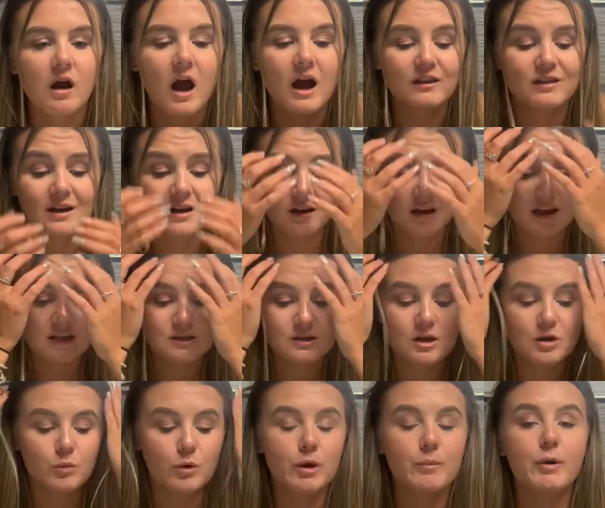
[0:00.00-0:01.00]
I think it's going
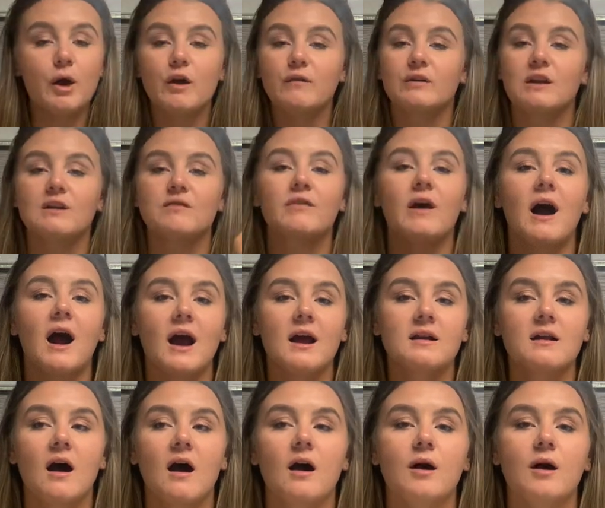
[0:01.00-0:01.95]
to work perfectly fine